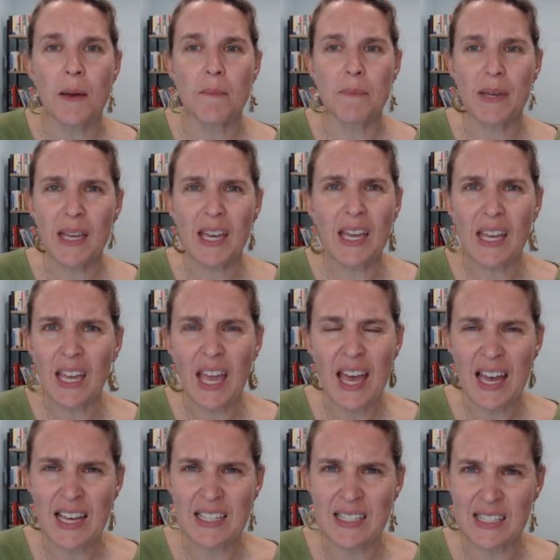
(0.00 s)
being
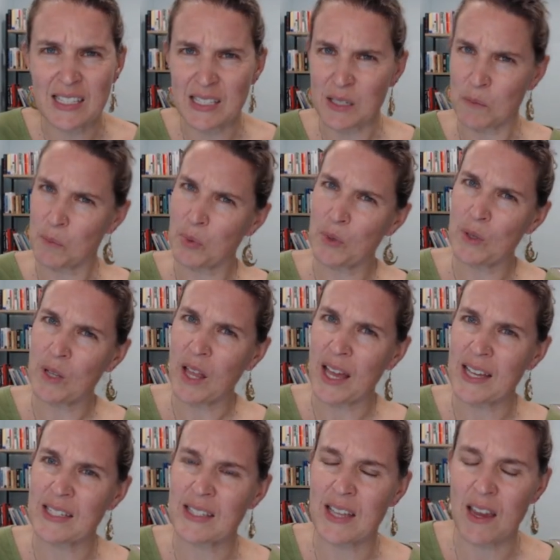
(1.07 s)
as simple
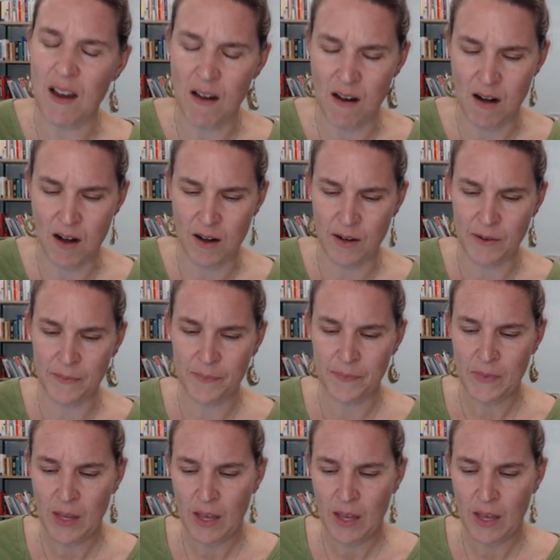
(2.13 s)
as they are.